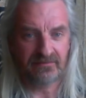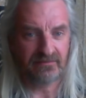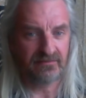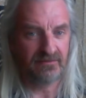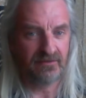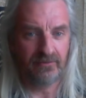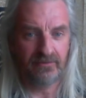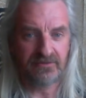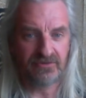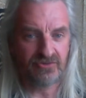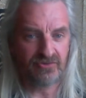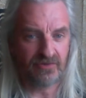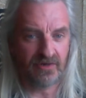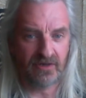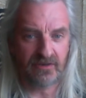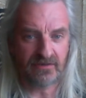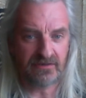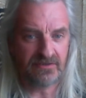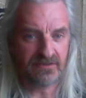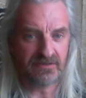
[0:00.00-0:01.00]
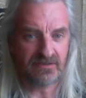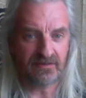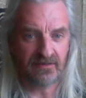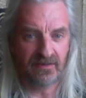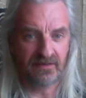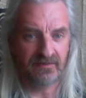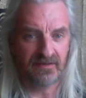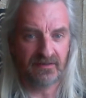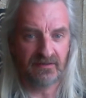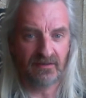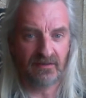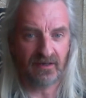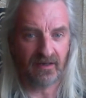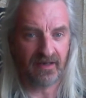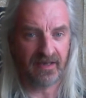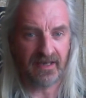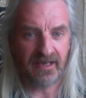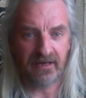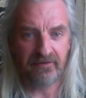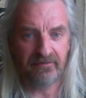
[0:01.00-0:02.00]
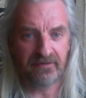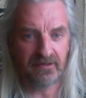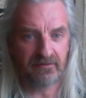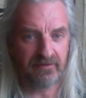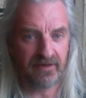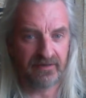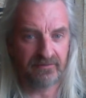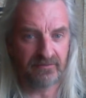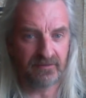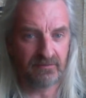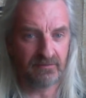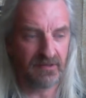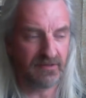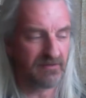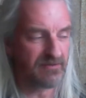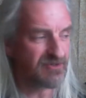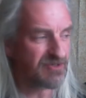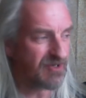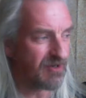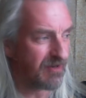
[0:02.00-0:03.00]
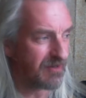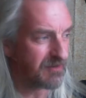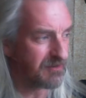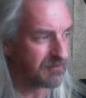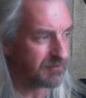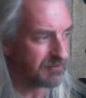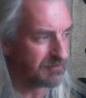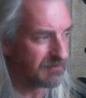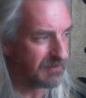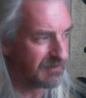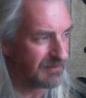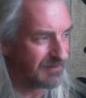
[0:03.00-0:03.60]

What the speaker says: doing drugs, and then herring around on a motorcycle,